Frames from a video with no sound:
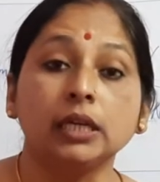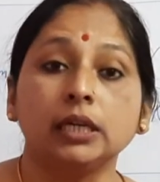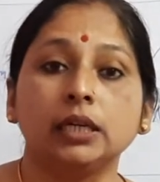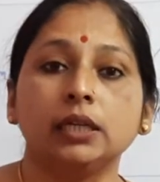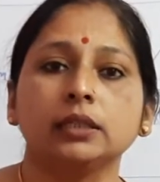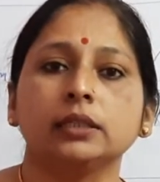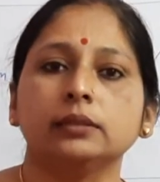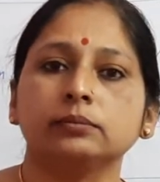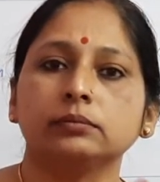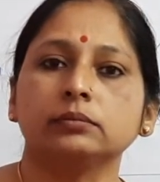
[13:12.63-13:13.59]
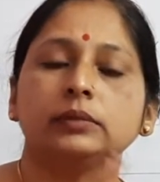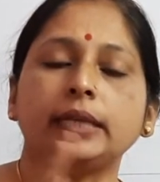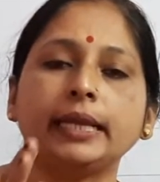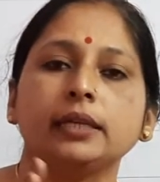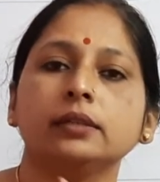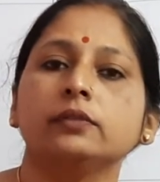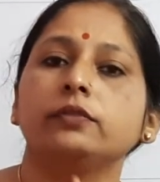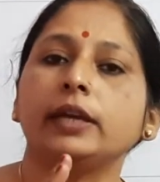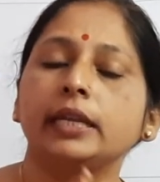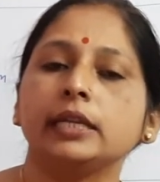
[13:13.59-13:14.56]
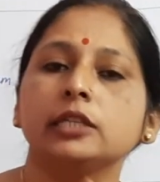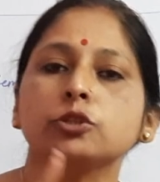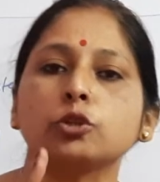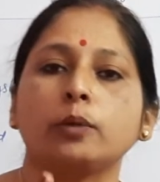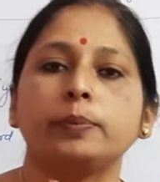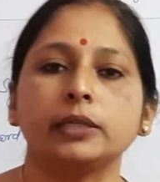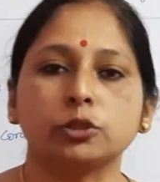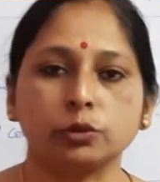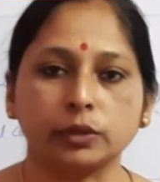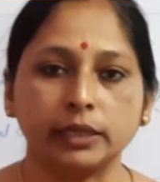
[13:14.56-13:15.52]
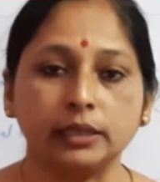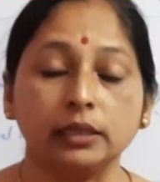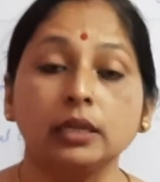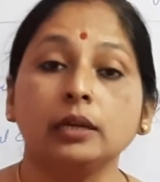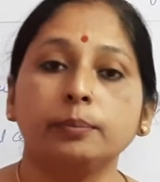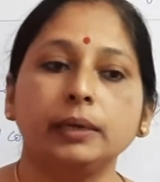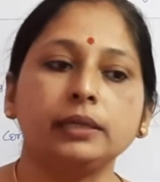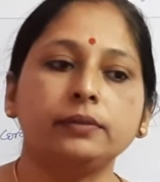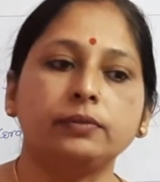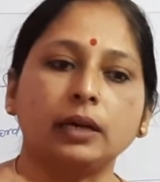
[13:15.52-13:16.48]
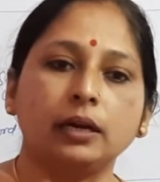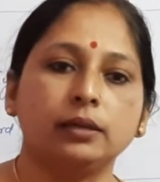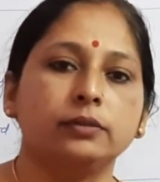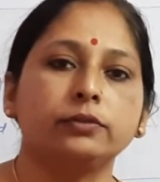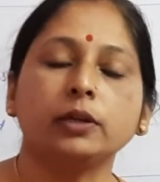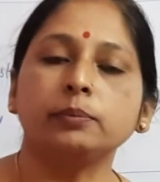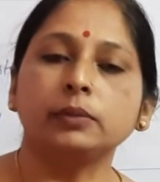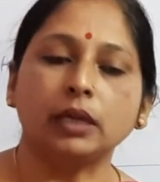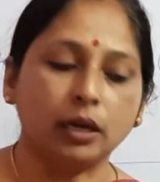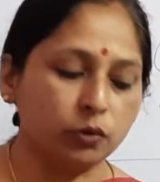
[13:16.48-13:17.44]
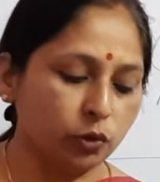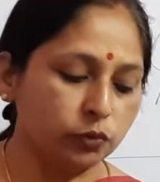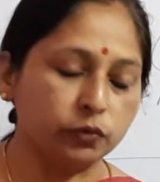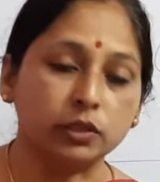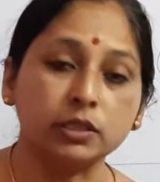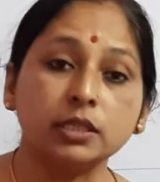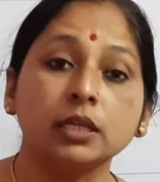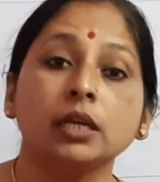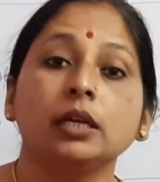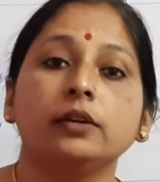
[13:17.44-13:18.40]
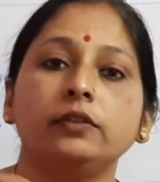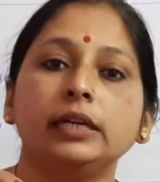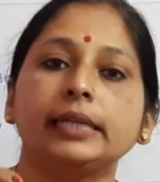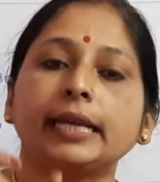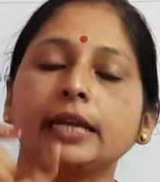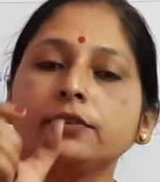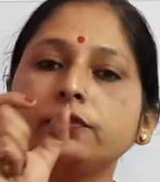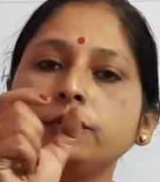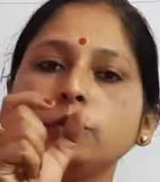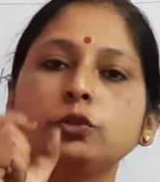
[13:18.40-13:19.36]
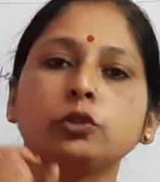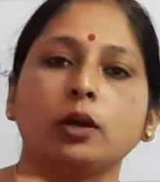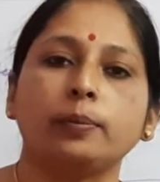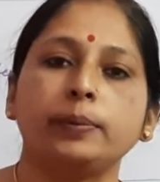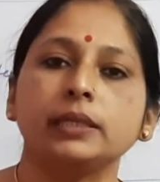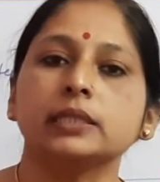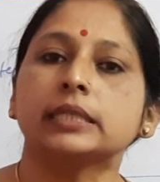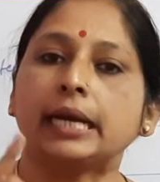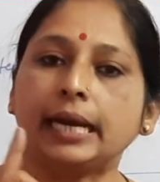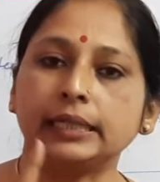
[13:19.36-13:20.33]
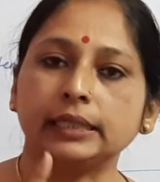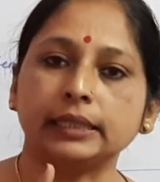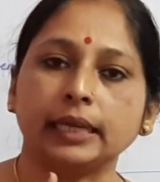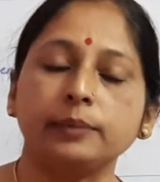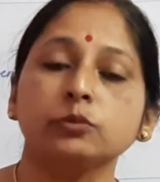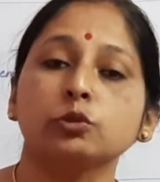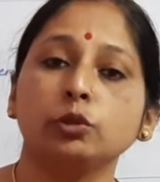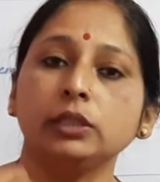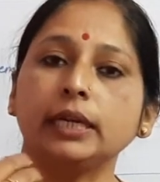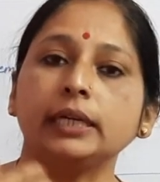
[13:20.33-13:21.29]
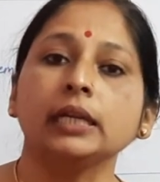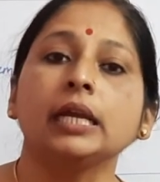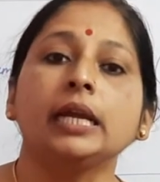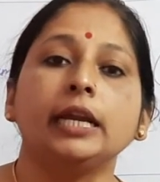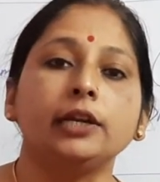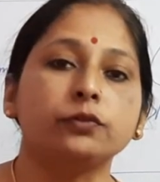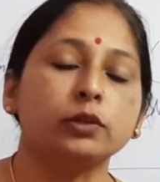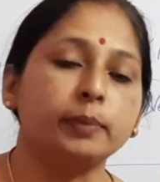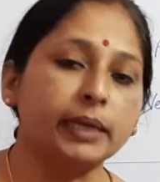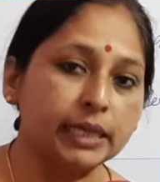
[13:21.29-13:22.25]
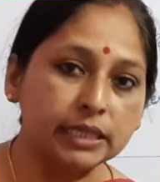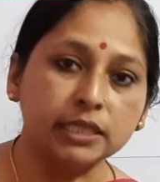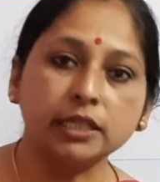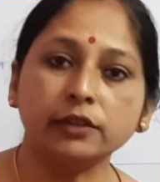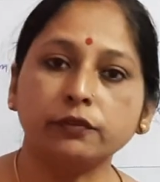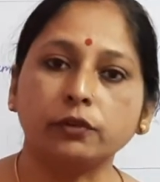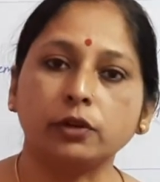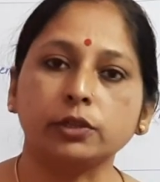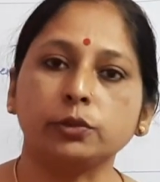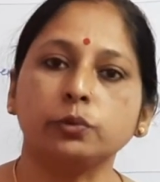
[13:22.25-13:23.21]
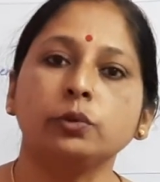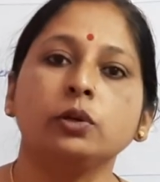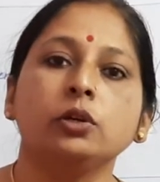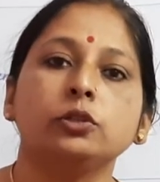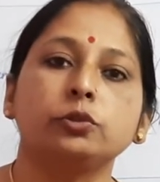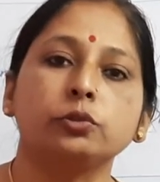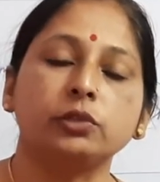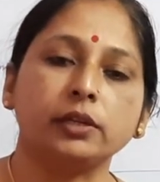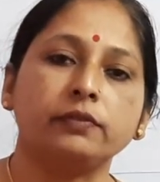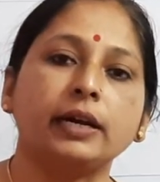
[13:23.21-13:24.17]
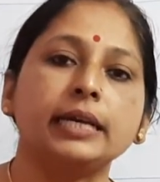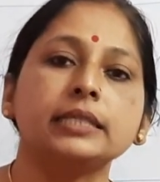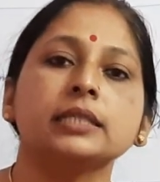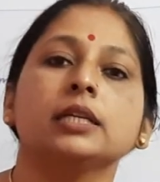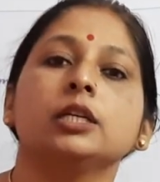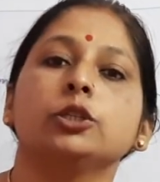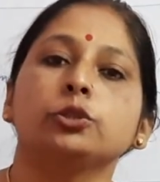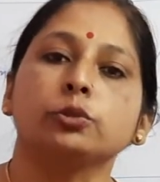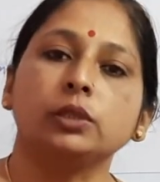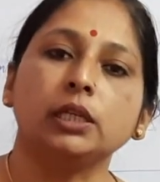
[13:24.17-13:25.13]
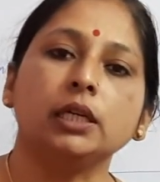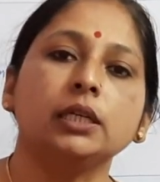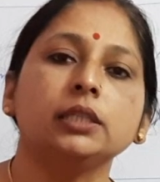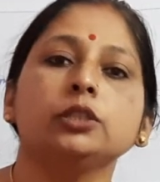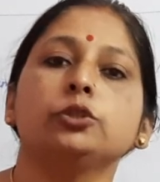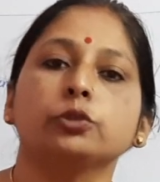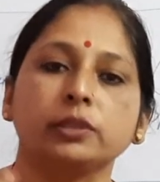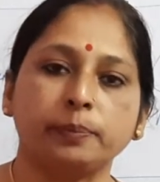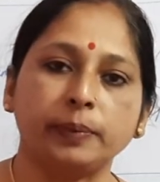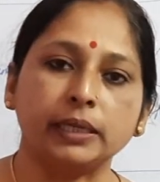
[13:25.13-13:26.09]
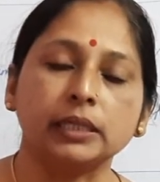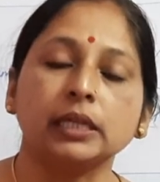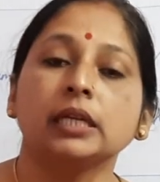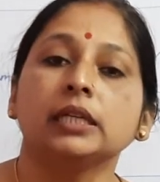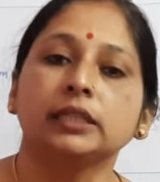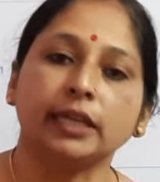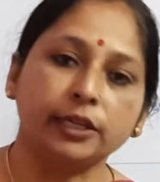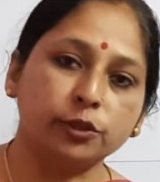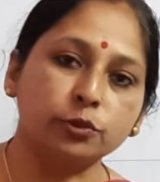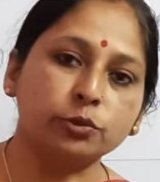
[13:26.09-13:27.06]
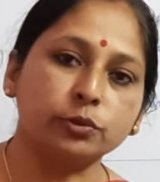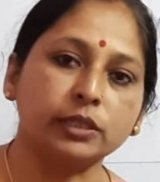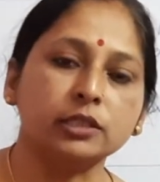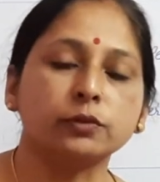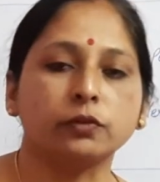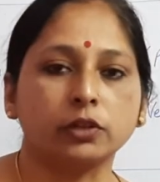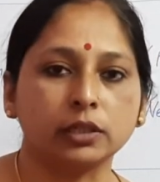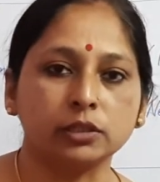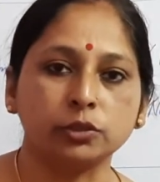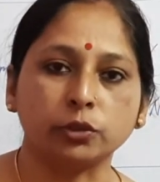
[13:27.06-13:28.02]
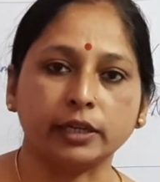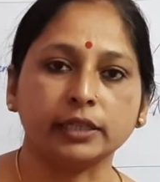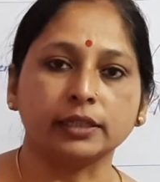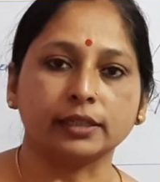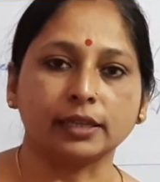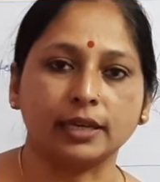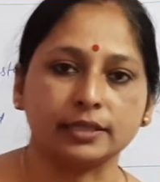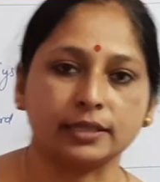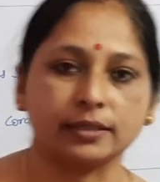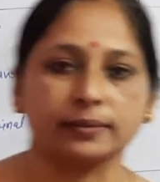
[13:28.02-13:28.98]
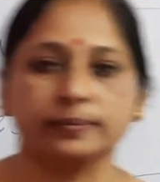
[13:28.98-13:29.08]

have taken various topics together, but from now onwards, we'll take few topics at a time so that it would be easier for you to revise, to learn, to repeat. Thank you, students, for joining the class.